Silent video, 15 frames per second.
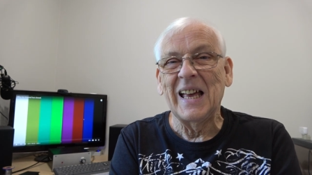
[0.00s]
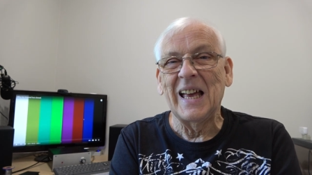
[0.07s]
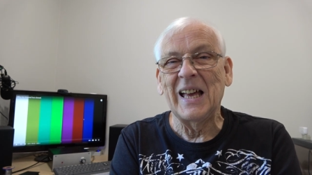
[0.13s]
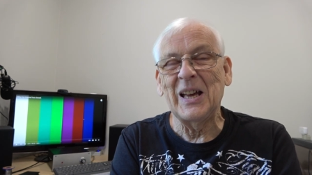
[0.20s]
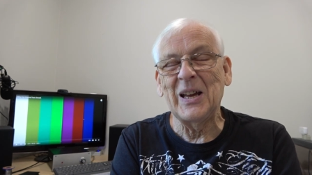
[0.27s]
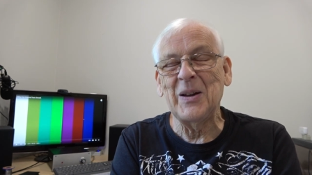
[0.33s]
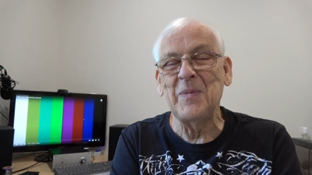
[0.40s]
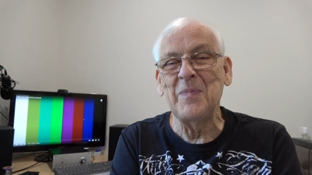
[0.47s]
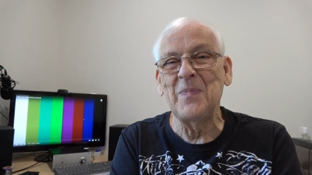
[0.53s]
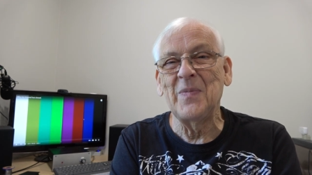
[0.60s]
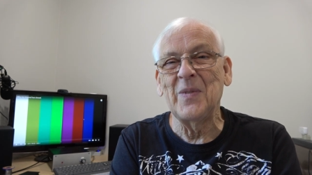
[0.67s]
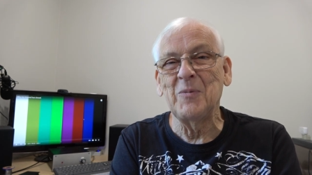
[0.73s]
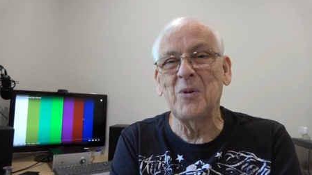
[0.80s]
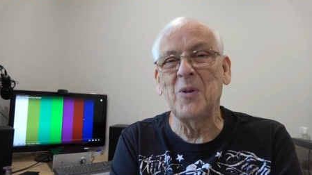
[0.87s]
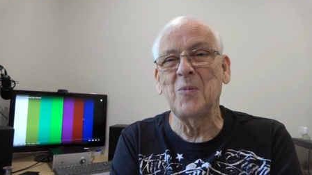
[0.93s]

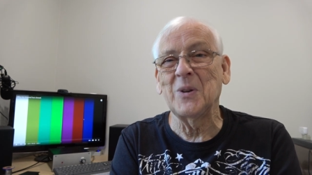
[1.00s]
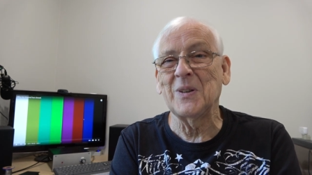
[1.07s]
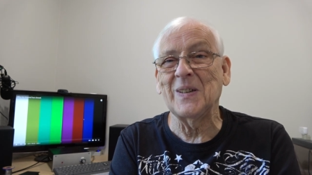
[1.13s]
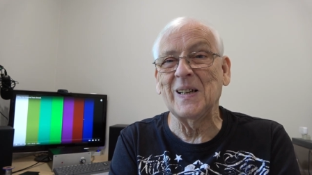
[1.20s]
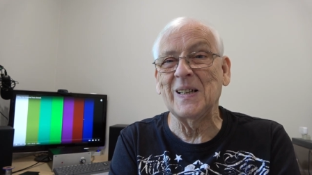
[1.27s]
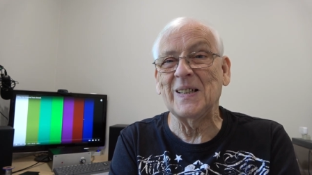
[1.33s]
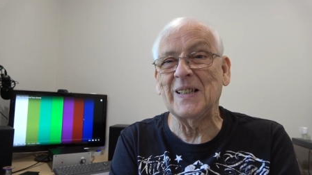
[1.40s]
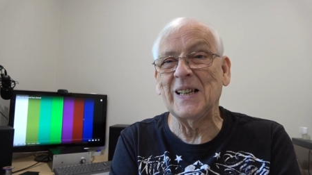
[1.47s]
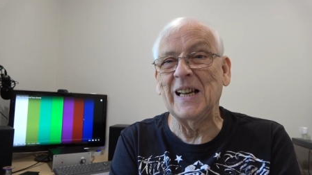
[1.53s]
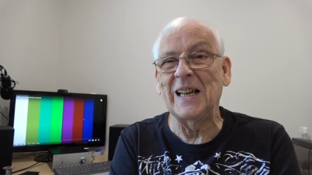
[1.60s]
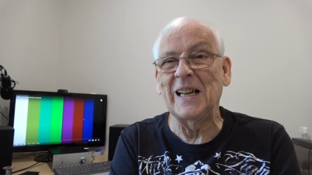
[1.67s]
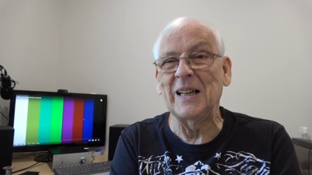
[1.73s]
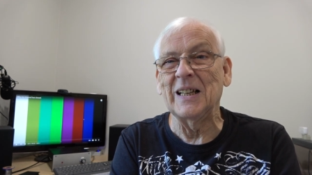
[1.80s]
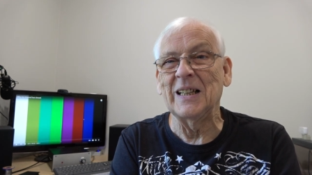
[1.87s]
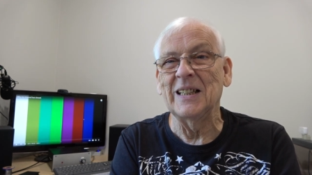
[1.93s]
Um, what was I
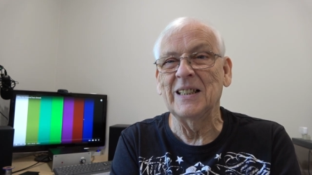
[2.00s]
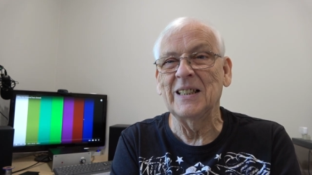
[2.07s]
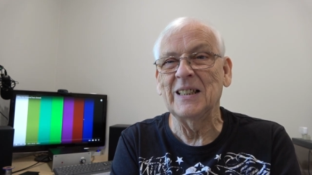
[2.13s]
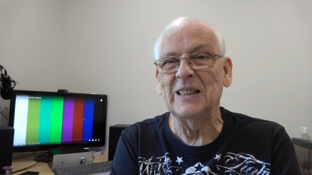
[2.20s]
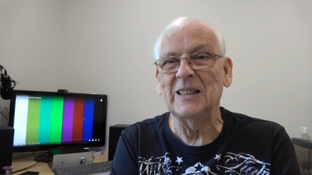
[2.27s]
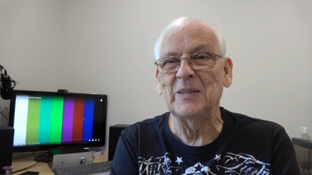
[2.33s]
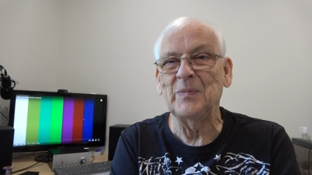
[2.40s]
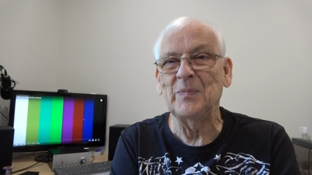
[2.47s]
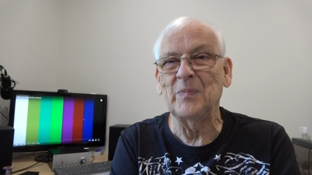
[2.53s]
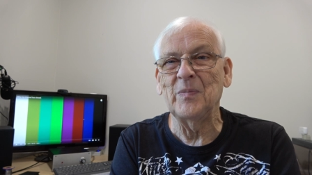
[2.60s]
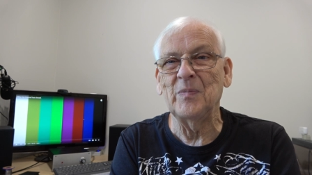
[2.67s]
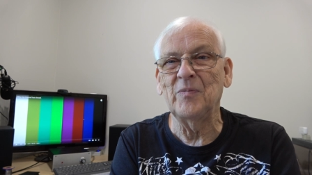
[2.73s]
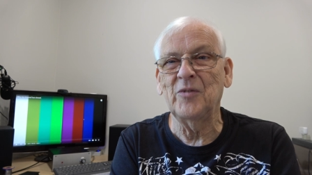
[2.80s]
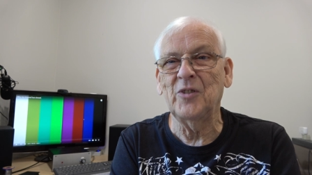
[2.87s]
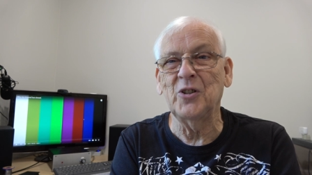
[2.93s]
saying?
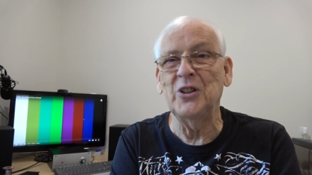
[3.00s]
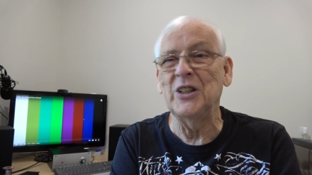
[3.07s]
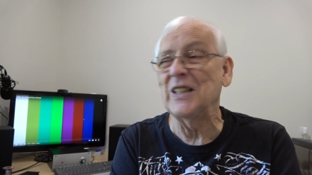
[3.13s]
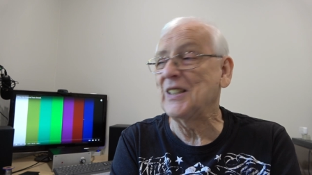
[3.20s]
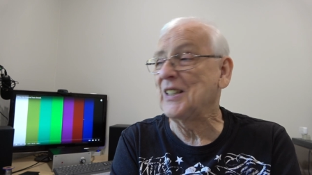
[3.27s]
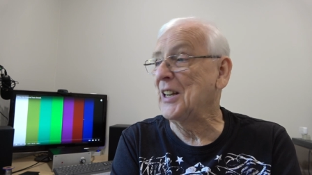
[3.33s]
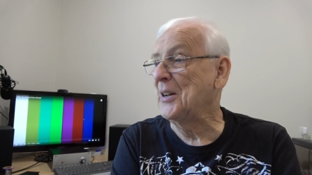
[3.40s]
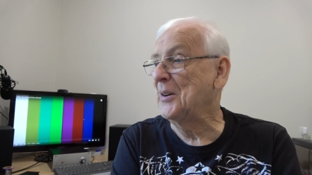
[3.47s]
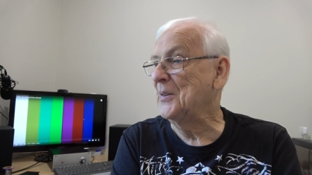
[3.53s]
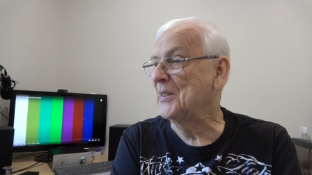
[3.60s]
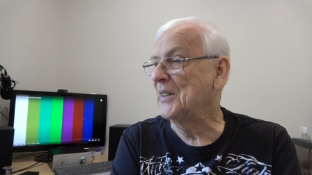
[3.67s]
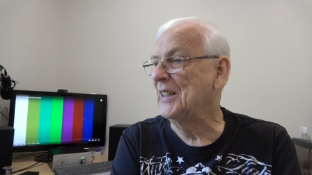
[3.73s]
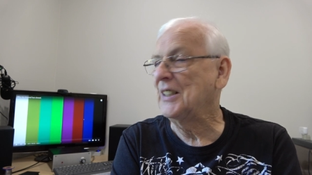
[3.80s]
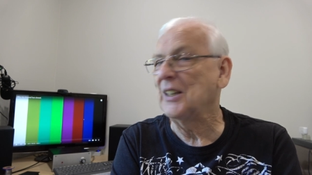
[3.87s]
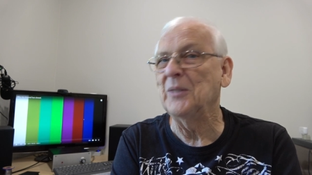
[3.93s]
Goodness knows,
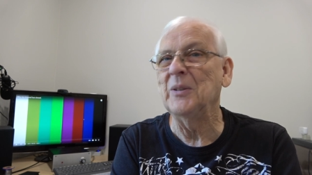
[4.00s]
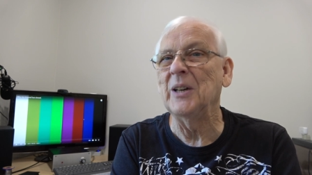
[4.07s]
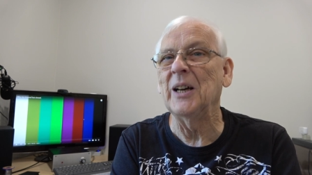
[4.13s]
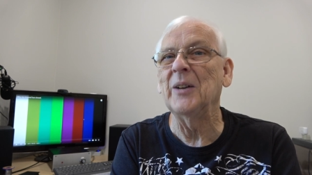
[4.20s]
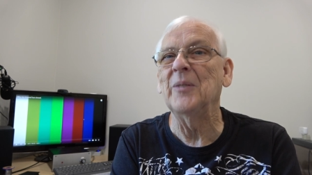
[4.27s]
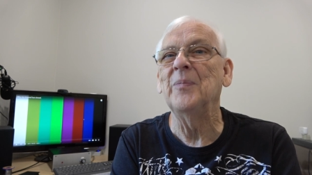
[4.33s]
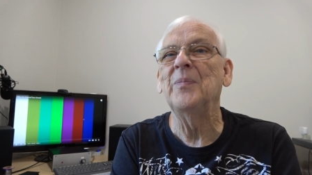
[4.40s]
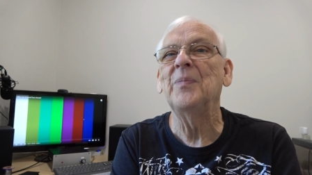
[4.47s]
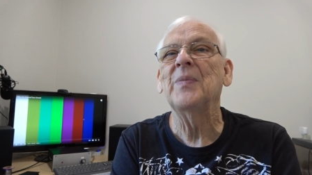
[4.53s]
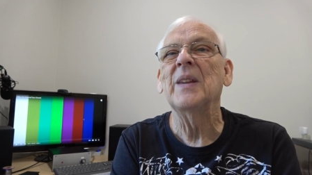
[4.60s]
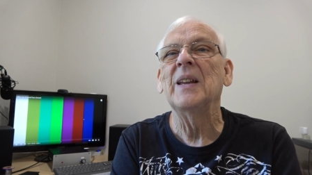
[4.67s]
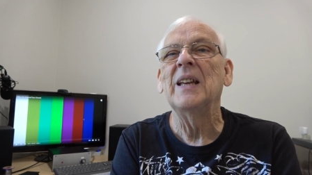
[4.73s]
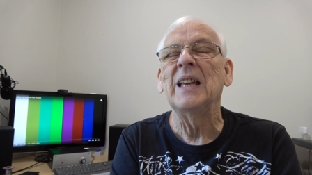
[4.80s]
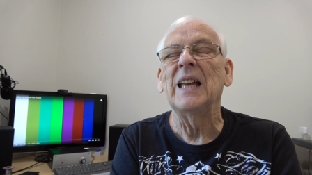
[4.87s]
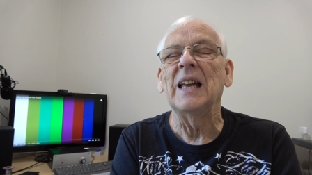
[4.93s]
I don't know.
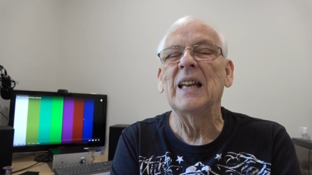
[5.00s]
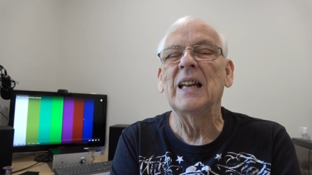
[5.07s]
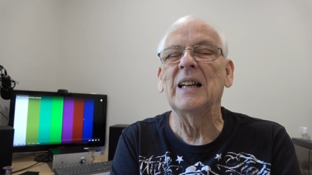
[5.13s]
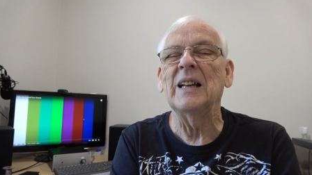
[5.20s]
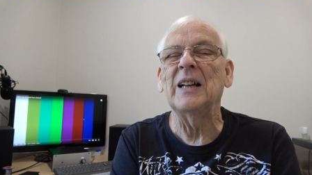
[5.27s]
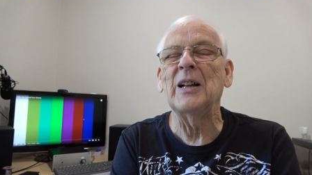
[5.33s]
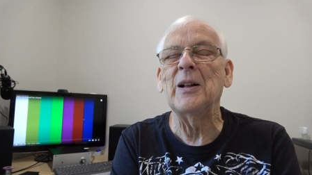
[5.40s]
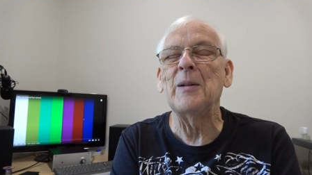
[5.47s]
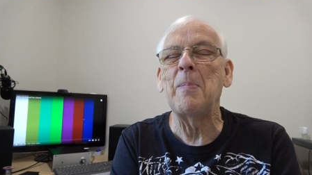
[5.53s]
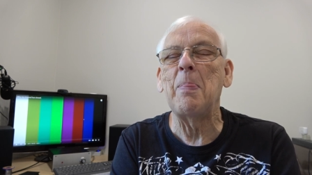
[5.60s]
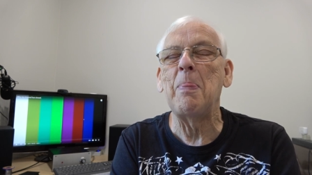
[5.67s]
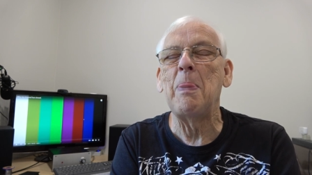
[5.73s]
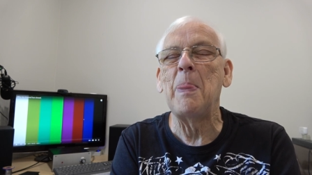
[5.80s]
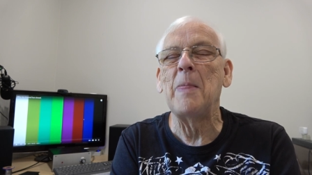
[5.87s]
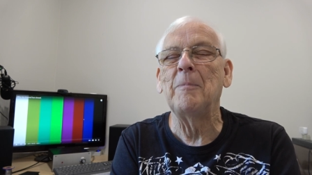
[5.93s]

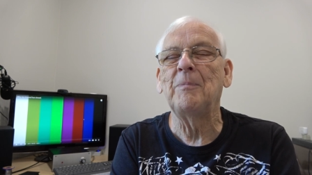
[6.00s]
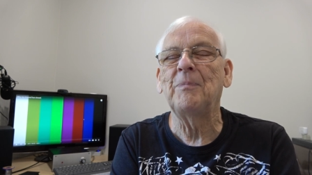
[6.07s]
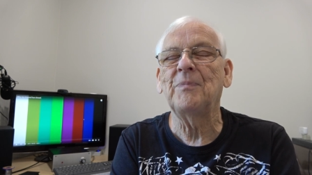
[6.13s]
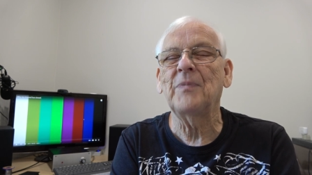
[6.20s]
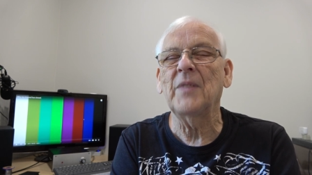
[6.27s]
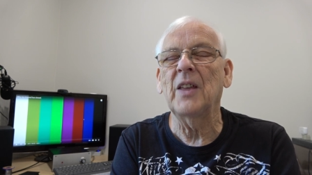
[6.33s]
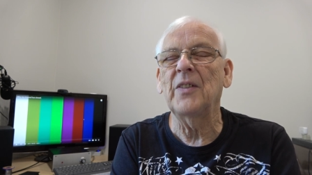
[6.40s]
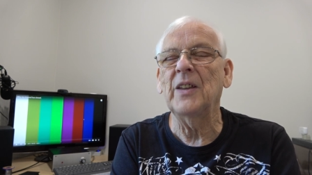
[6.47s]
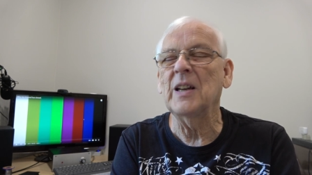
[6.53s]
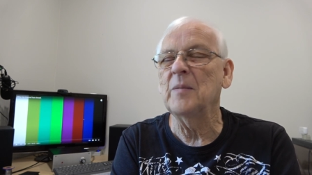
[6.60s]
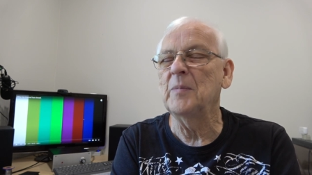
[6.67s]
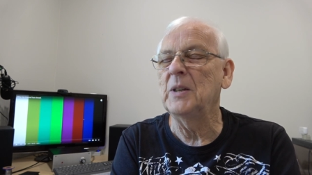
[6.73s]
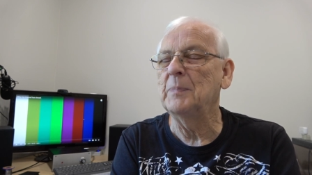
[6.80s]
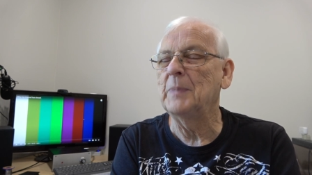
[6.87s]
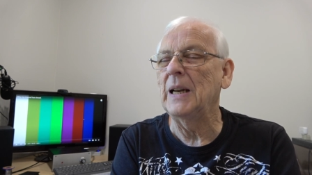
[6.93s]
Um, I think
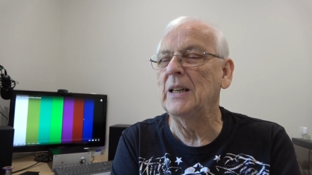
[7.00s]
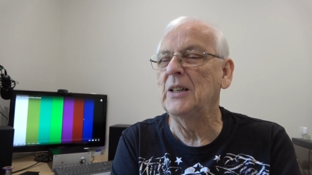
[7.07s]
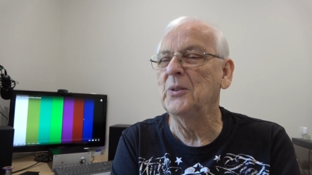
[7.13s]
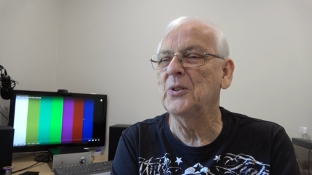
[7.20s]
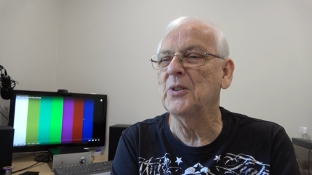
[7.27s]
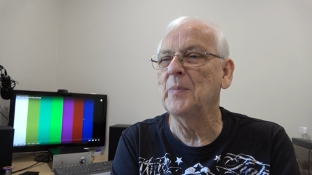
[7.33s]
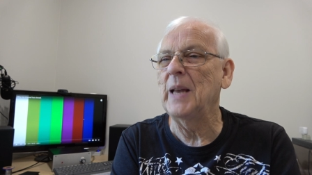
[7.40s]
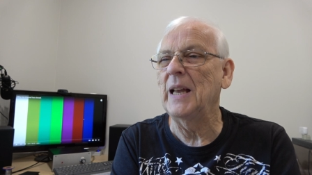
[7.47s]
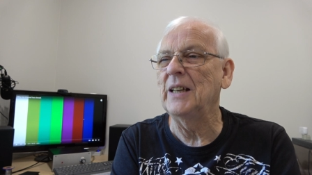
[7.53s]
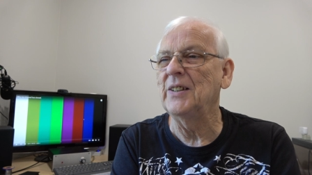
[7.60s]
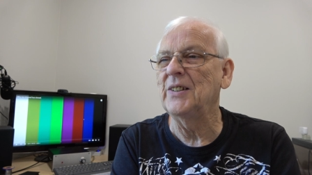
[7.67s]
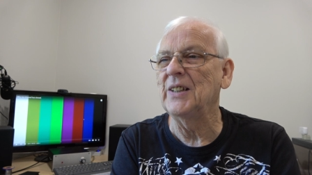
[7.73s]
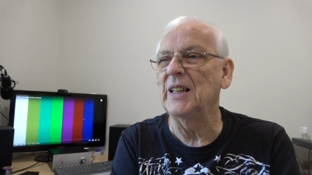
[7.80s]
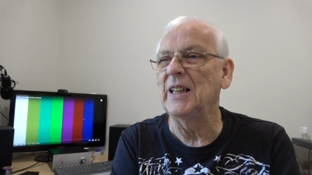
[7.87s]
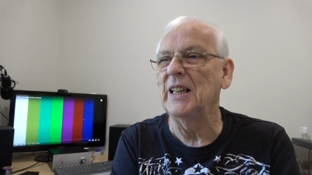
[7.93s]
I'd better do some
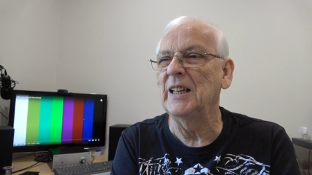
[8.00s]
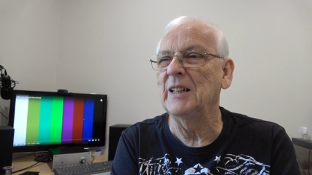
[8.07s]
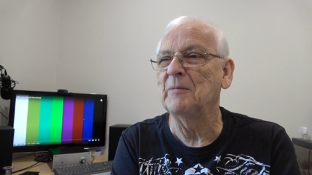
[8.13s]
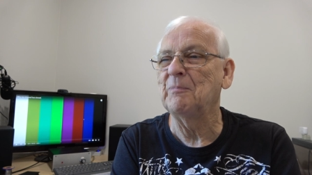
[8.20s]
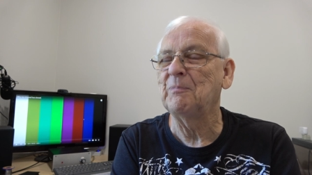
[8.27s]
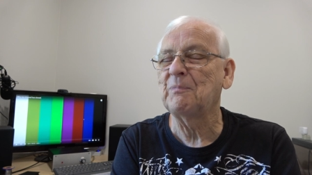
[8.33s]
editing here.